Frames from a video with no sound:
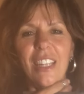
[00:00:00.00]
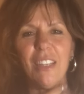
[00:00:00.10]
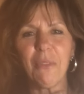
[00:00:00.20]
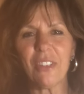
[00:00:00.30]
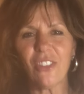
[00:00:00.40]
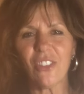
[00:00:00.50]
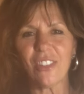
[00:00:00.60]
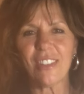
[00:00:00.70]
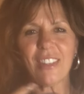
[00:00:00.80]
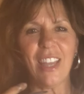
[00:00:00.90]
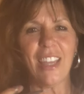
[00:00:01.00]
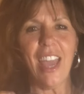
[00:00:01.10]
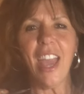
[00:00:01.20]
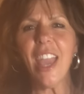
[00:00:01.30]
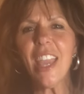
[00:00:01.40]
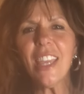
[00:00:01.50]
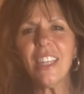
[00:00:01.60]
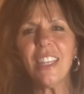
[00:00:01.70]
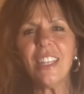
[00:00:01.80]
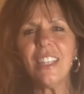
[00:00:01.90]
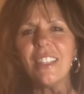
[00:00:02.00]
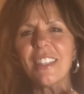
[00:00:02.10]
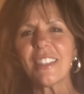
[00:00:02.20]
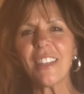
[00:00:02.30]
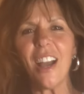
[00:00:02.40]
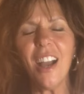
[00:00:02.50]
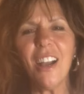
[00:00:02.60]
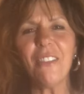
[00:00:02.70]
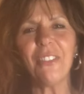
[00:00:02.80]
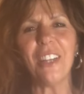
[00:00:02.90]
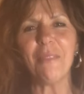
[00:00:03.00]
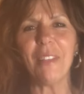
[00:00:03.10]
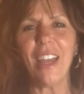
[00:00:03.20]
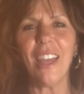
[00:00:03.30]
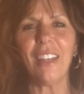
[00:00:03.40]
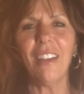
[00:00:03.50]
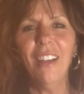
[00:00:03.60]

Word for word: and it was just like hanging and stuff, and I'm like,